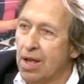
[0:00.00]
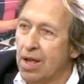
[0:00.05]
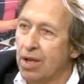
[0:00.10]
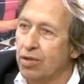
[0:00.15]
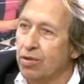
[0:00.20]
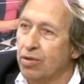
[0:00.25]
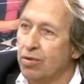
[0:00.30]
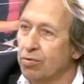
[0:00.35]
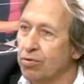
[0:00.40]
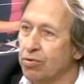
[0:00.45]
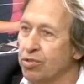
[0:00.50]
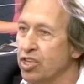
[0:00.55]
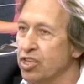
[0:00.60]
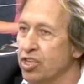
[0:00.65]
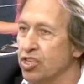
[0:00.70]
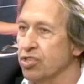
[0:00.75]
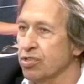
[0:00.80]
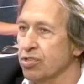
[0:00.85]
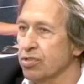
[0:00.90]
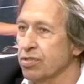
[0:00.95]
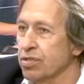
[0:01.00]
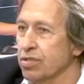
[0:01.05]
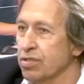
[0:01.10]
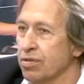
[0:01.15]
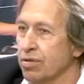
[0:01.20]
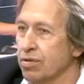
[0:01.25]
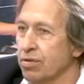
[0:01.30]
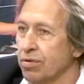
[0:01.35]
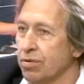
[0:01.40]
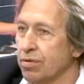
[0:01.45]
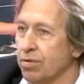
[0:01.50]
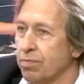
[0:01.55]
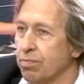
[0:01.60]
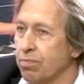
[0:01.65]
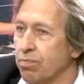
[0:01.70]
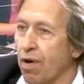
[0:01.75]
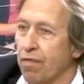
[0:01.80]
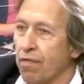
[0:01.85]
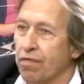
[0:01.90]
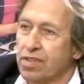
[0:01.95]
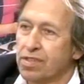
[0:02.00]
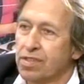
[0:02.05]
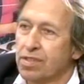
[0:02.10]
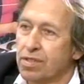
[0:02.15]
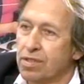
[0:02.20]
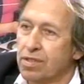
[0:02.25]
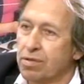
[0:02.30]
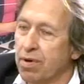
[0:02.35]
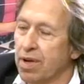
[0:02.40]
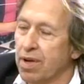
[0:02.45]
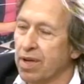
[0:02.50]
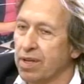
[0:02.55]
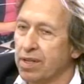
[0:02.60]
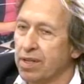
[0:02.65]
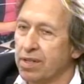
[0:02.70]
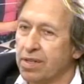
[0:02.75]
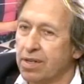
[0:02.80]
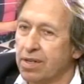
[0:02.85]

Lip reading: your teachers, your professors were